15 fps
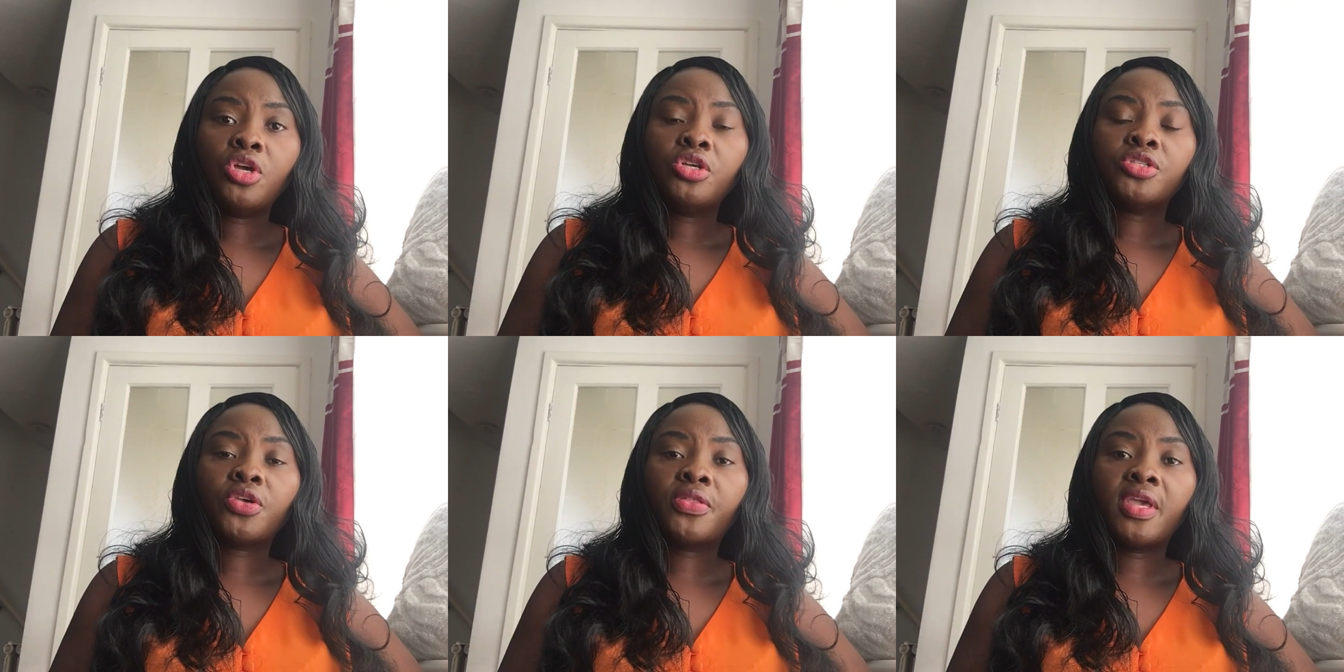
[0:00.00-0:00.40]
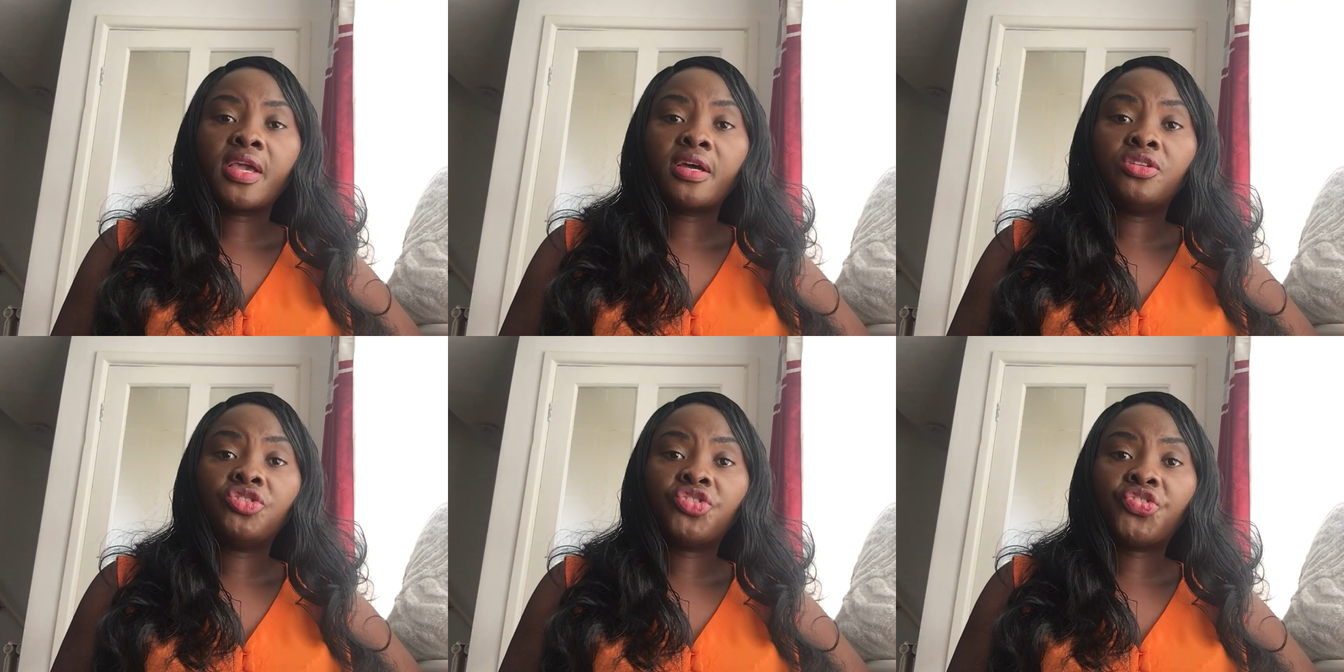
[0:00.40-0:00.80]
so they
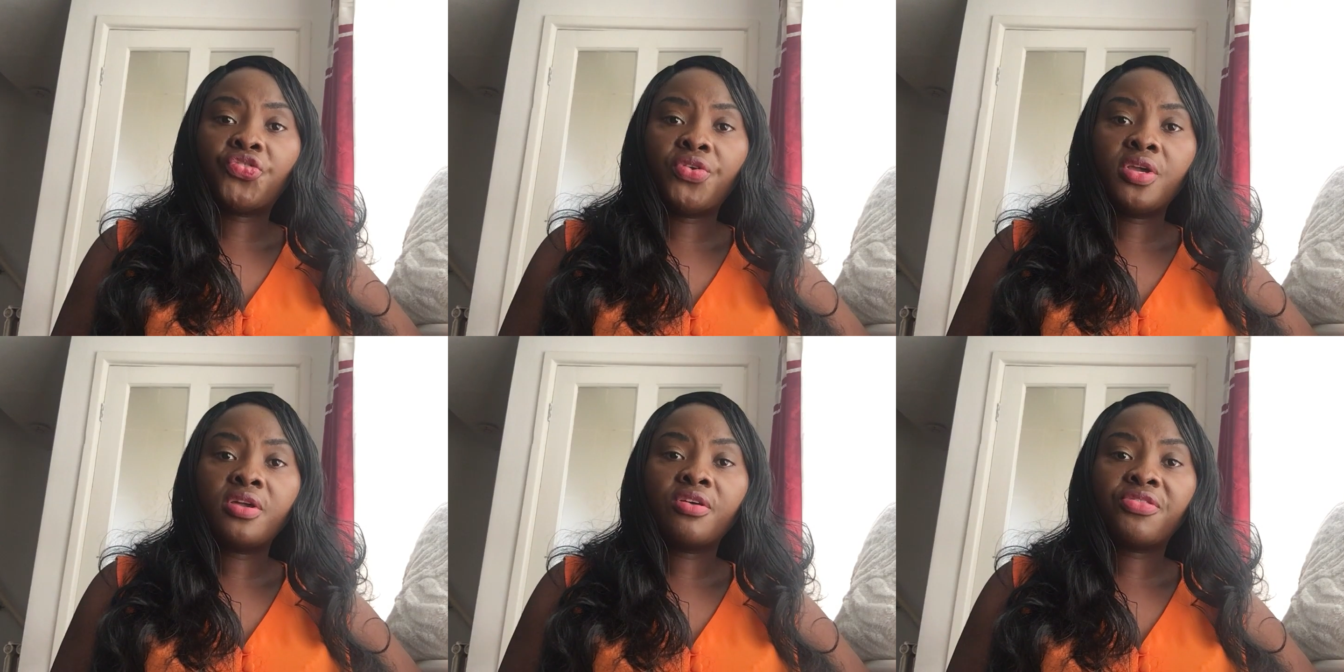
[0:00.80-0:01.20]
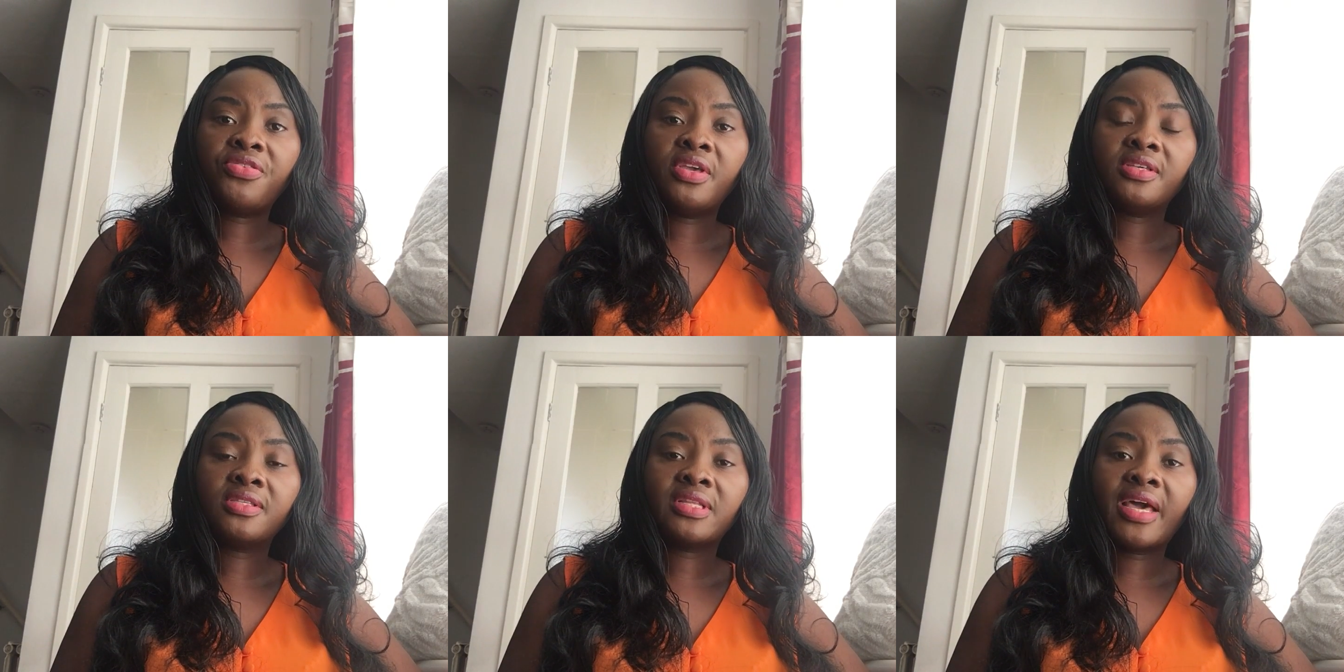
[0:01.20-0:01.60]
can trigger
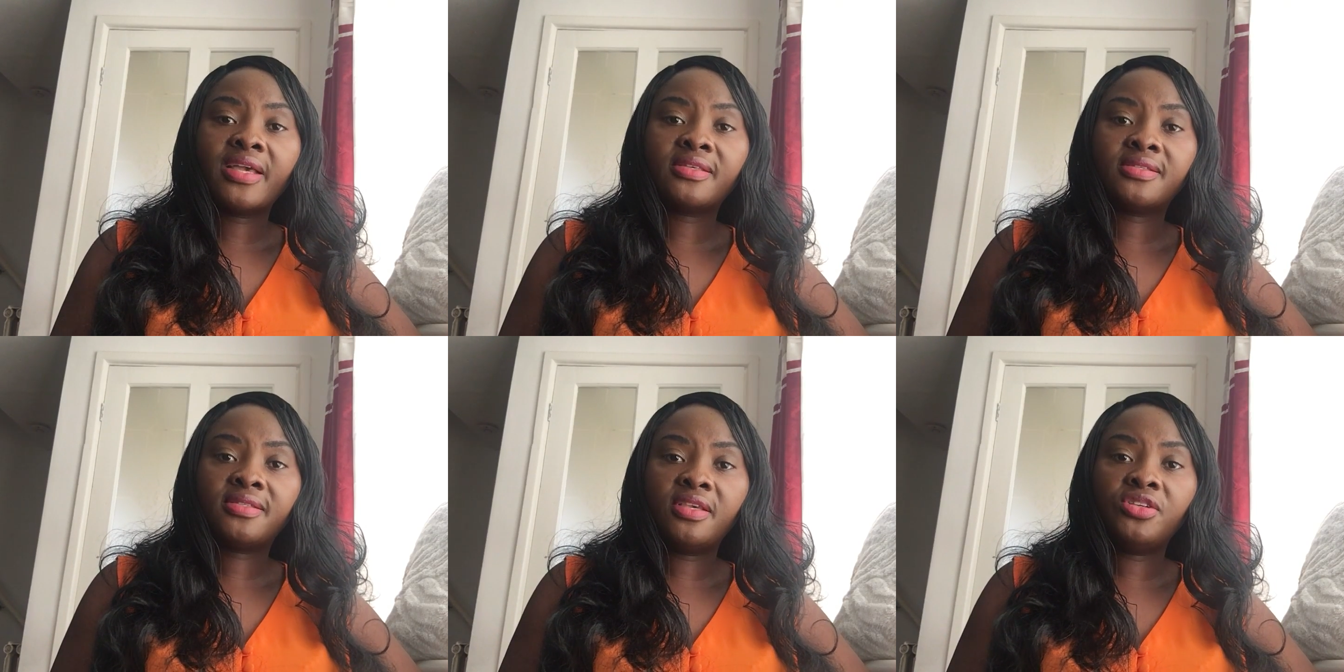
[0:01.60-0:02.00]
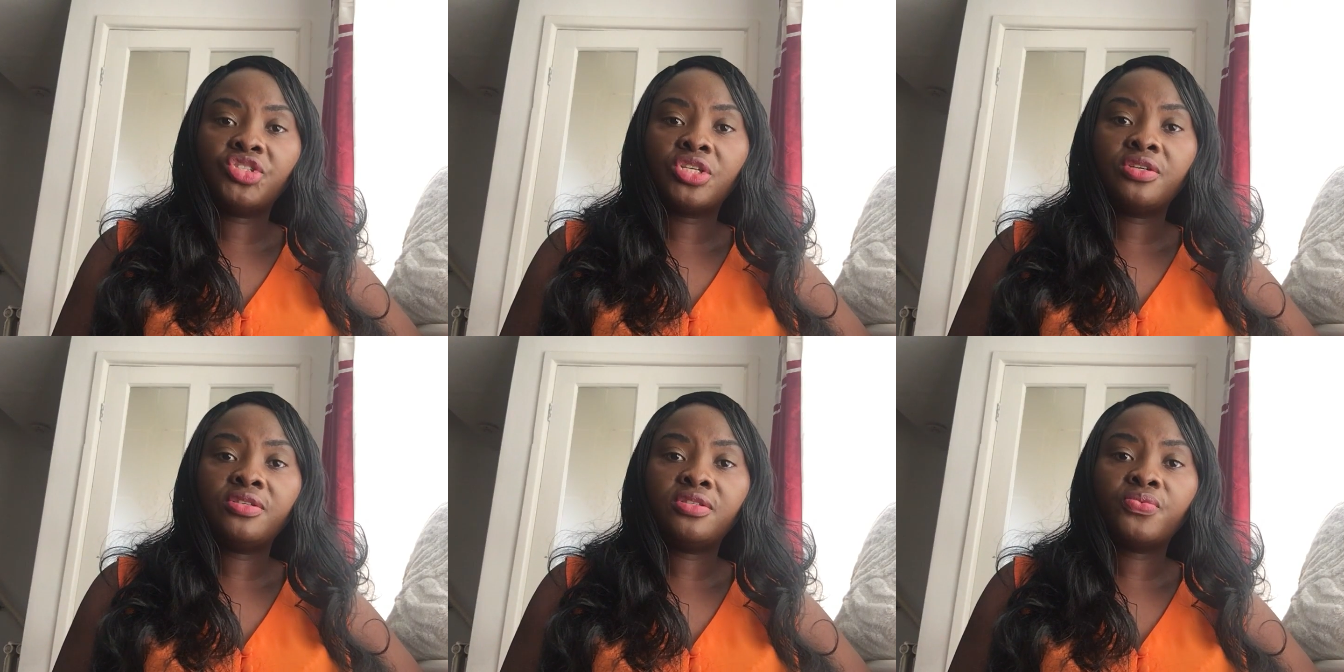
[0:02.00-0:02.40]
things like
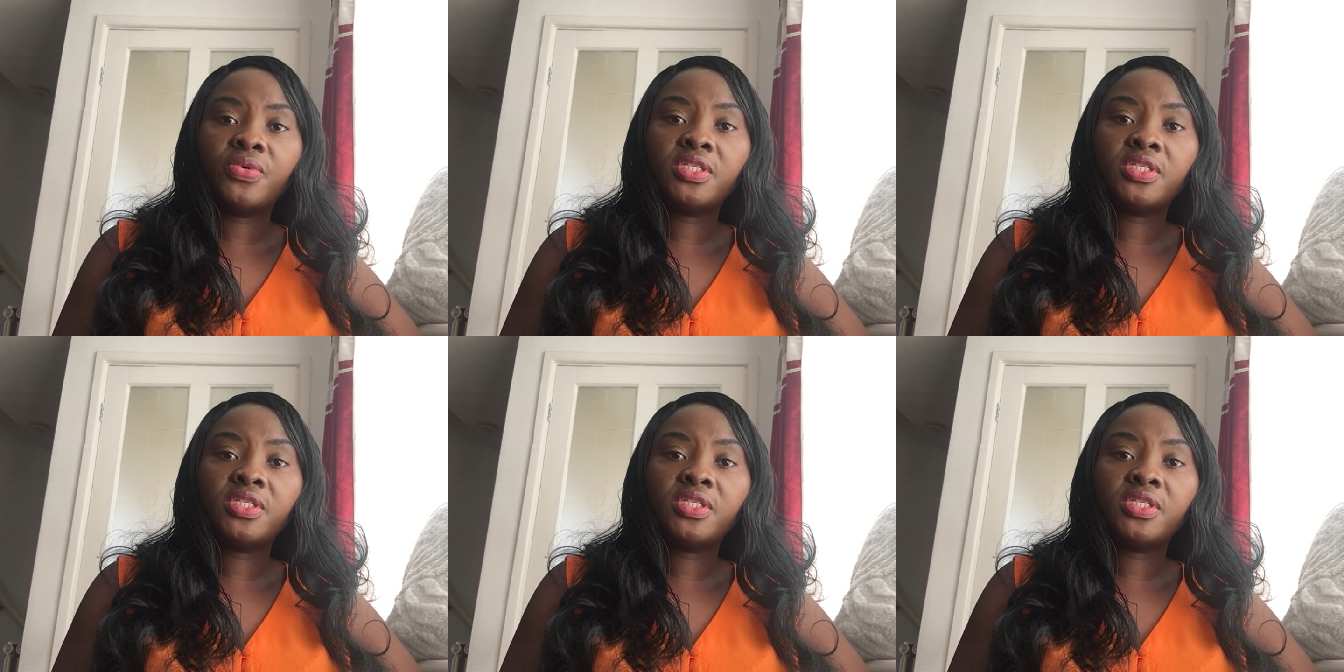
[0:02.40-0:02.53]
seizures,